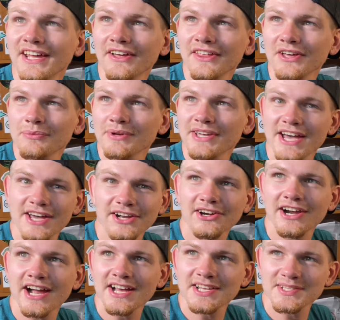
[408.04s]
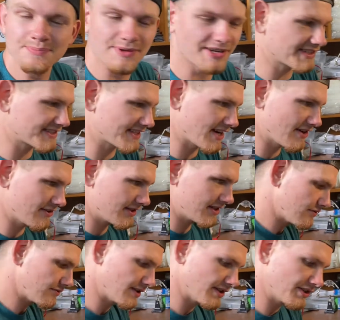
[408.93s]
that we got our eyes picked out,
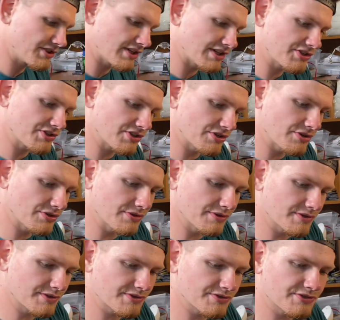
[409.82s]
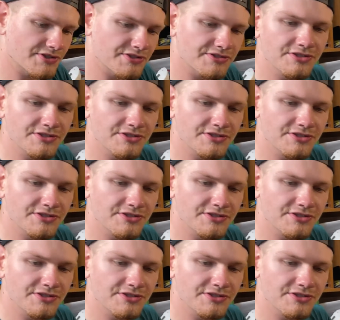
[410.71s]
which I chose just a